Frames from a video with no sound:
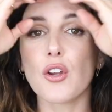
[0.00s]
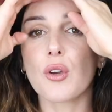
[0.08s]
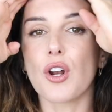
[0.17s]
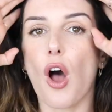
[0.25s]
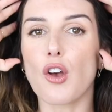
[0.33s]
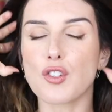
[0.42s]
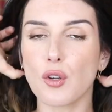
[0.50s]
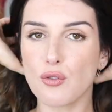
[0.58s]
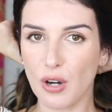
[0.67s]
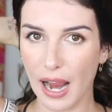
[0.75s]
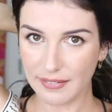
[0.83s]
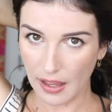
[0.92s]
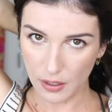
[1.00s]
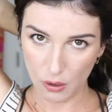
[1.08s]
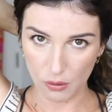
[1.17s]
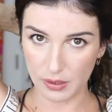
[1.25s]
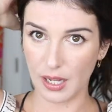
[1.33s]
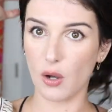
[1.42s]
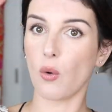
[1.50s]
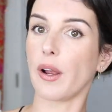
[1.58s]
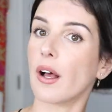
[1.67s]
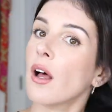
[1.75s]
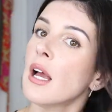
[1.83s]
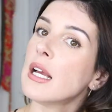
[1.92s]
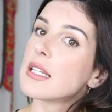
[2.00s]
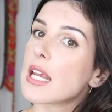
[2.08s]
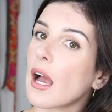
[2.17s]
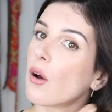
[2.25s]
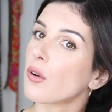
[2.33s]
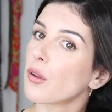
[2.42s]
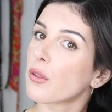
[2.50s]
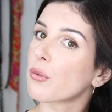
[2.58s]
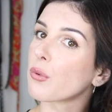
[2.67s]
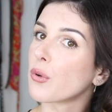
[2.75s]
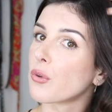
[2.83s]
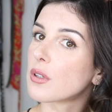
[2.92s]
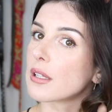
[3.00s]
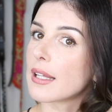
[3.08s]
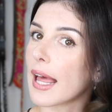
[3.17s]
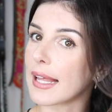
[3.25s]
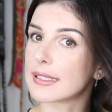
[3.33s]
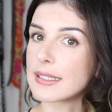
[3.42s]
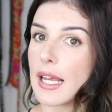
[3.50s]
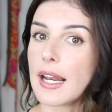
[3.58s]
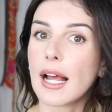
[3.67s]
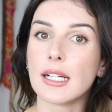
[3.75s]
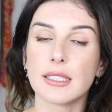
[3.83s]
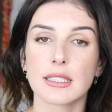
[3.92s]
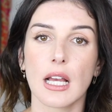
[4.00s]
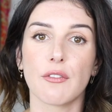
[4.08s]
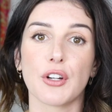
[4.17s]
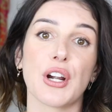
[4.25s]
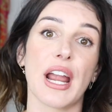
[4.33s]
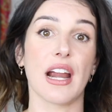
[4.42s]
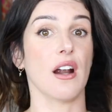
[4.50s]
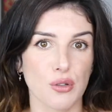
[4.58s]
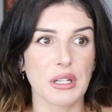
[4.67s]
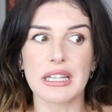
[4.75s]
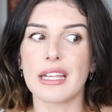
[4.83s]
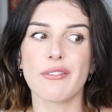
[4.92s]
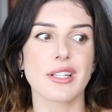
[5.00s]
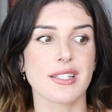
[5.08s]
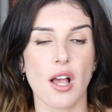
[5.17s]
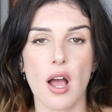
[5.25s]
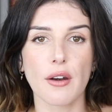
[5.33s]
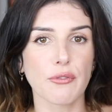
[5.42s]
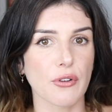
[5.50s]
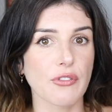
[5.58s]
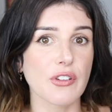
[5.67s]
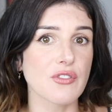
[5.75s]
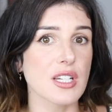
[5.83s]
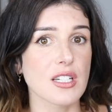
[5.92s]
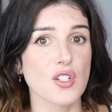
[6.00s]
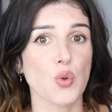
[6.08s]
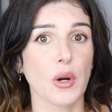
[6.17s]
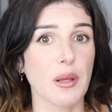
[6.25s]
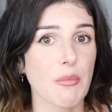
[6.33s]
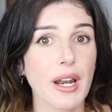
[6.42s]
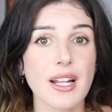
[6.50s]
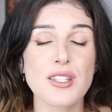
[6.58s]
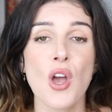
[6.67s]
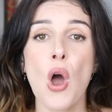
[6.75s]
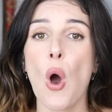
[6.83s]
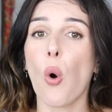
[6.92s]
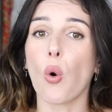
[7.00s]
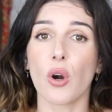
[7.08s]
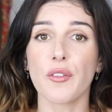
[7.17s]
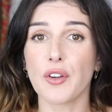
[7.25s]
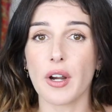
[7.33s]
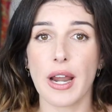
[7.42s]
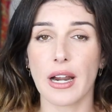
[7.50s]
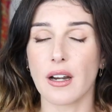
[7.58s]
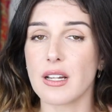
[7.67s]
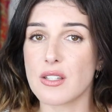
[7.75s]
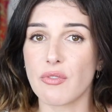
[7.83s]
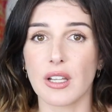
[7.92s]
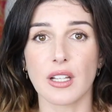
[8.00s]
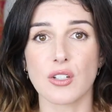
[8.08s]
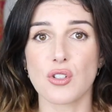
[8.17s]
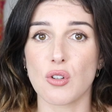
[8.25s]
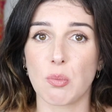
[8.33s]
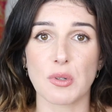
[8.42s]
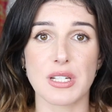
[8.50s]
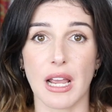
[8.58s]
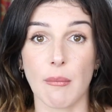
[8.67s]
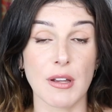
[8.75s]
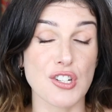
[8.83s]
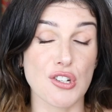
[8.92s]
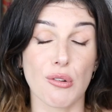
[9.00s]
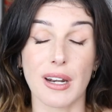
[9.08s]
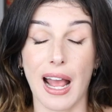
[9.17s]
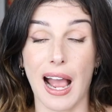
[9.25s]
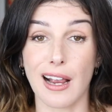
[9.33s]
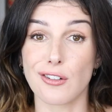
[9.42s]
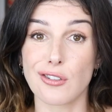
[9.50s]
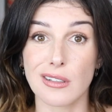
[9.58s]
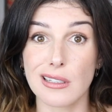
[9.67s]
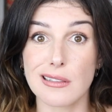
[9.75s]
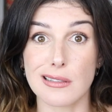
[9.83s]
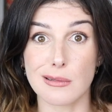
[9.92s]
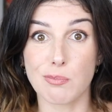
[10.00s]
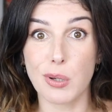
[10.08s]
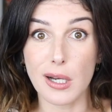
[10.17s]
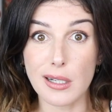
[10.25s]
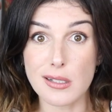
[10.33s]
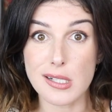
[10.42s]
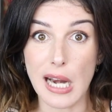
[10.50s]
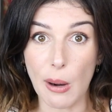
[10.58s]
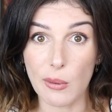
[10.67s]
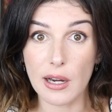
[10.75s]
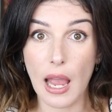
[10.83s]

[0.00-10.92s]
You can also drag that coconut oil down through the lengths and ends of your hair. You can leave this on for 15 to 20 minutes, or if your hair is feeling super damaged, you can actually just put shower